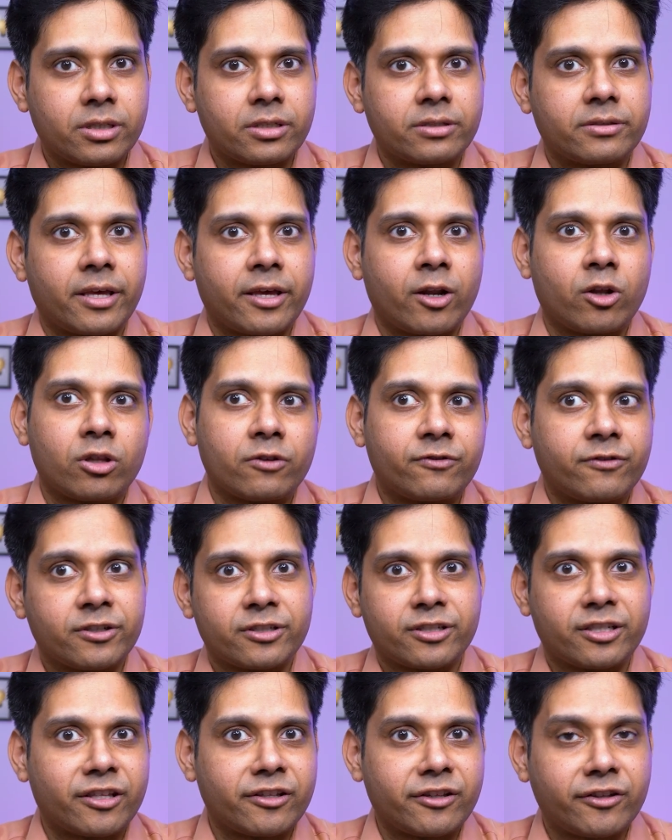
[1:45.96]
is there on the
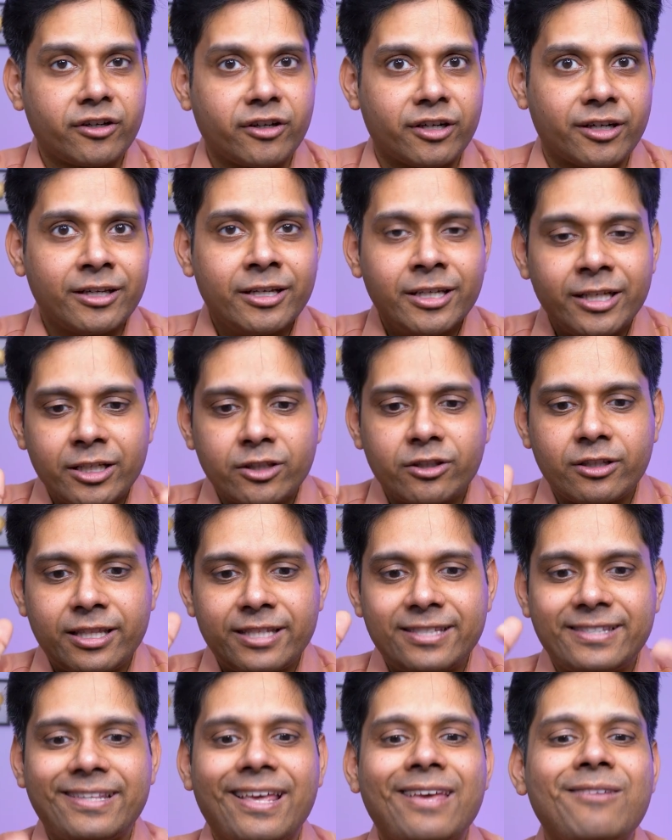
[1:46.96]
first and the third. So the
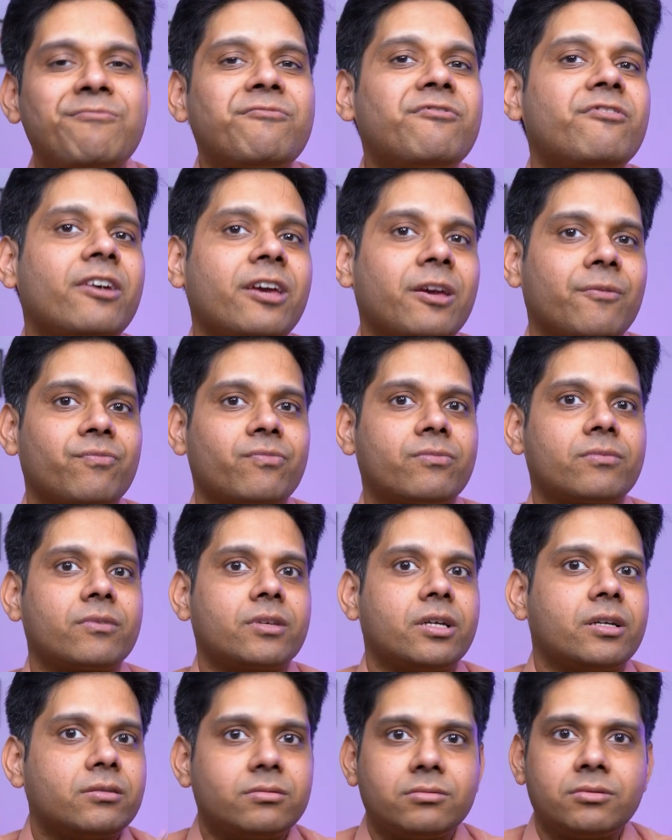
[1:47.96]
same way
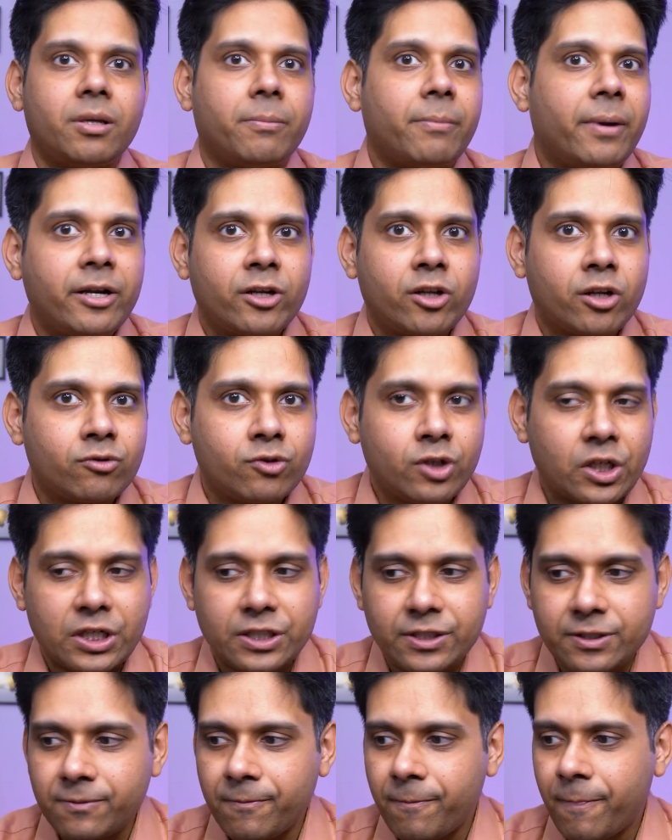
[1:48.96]
the mentor
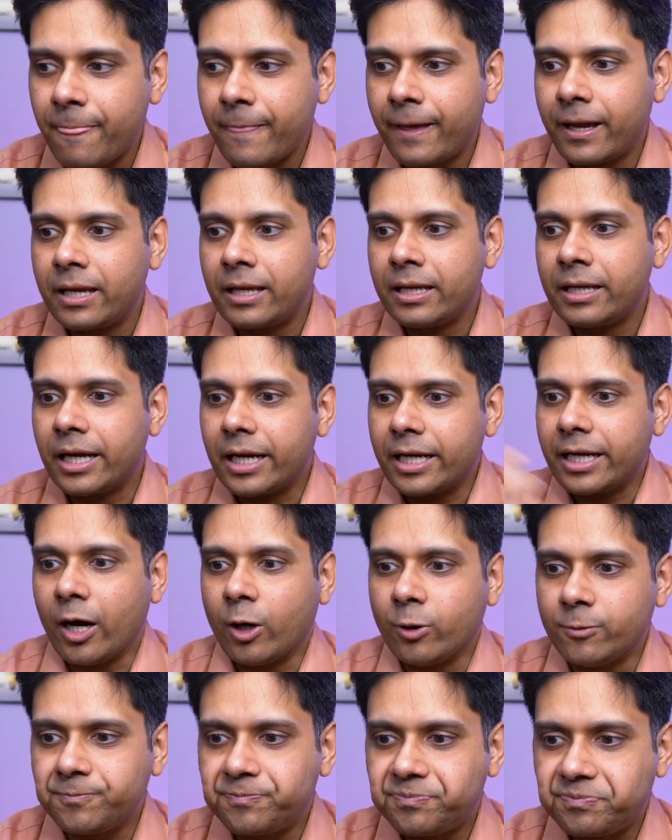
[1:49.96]
works.
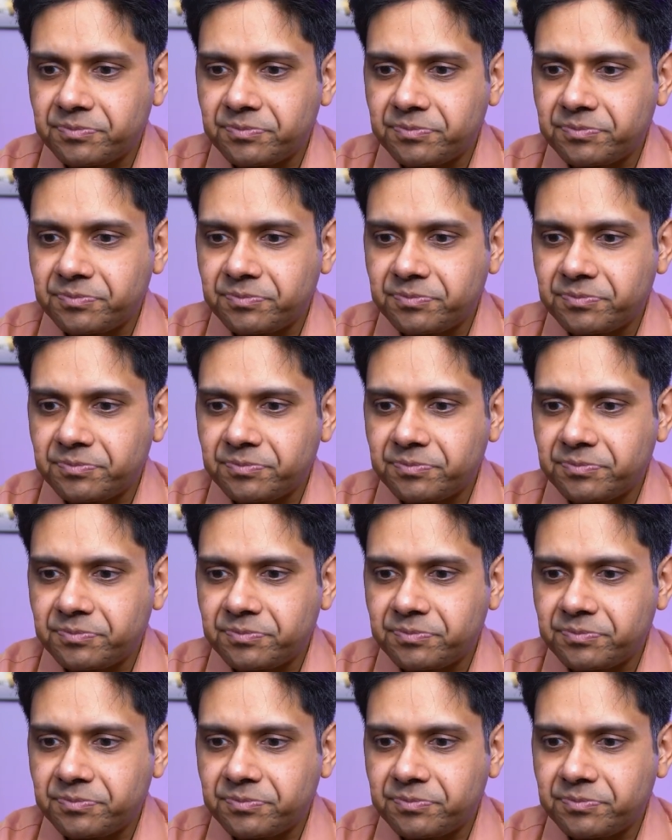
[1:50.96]
Now,